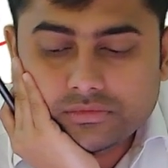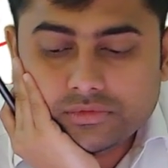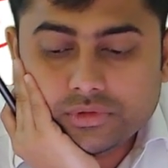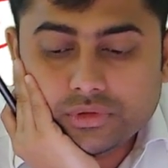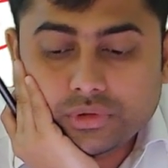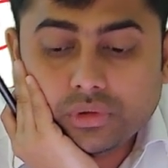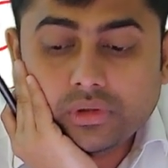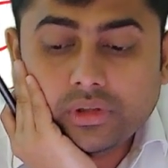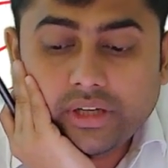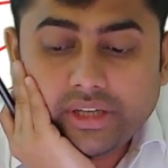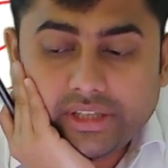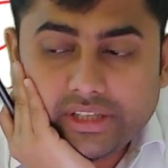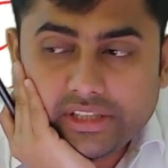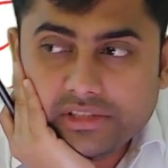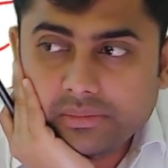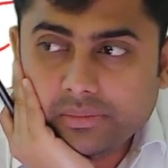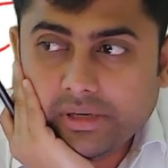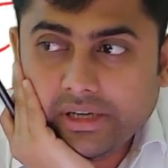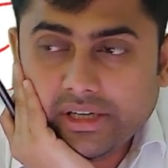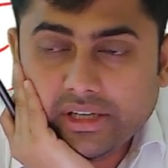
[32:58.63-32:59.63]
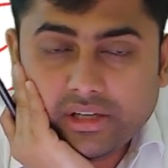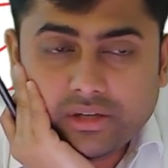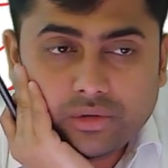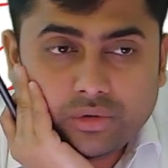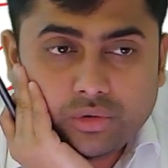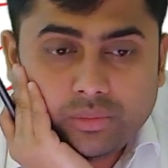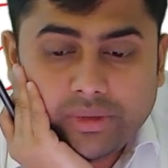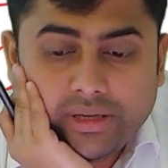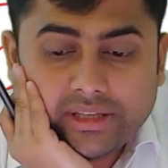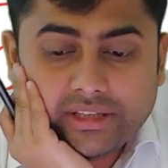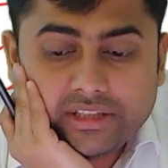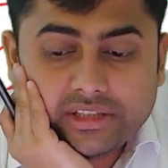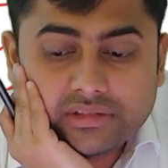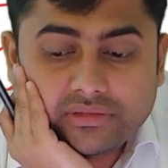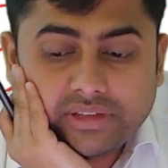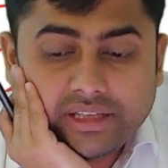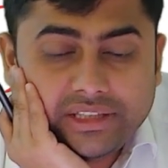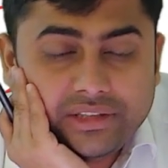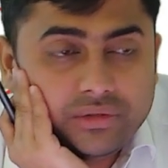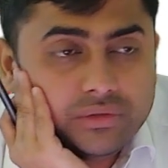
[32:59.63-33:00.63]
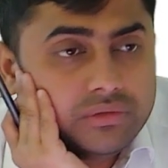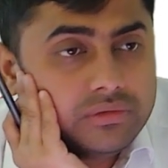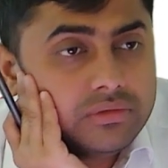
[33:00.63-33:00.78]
So it is better to make this value